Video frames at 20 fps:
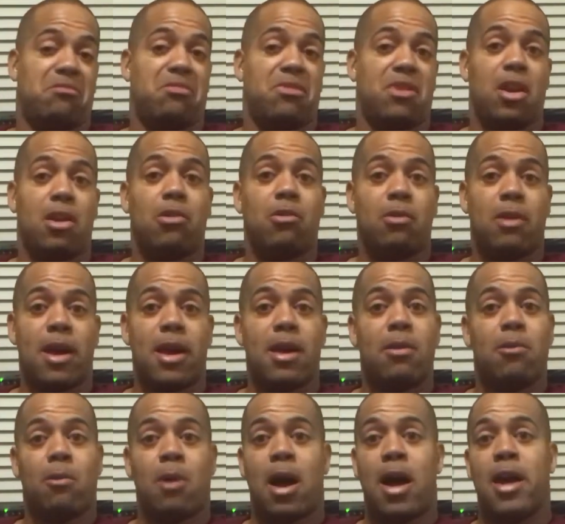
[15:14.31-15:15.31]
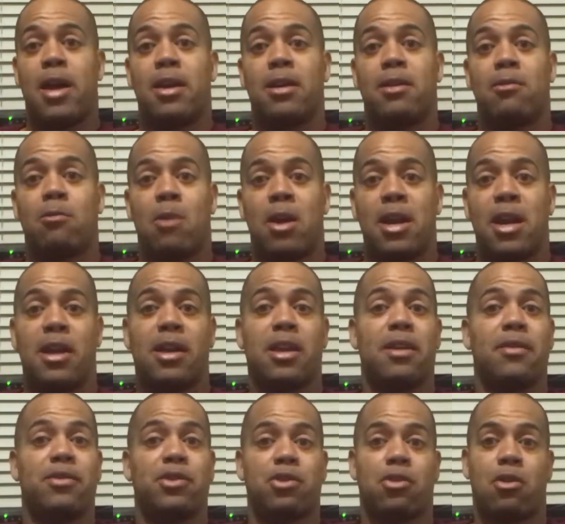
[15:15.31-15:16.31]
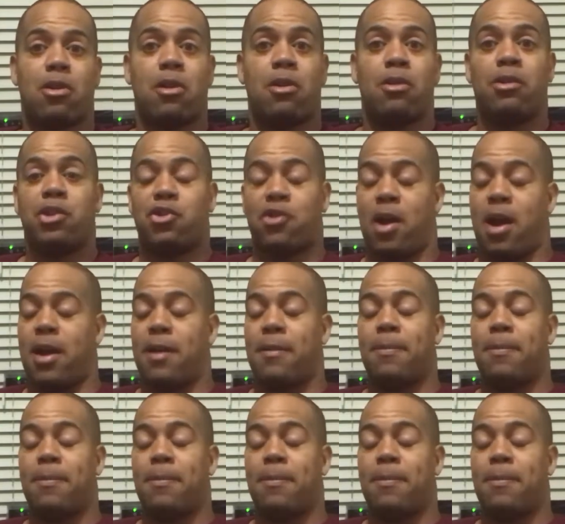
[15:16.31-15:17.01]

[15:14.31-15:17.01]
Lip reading: Hey, why not give Turo a try?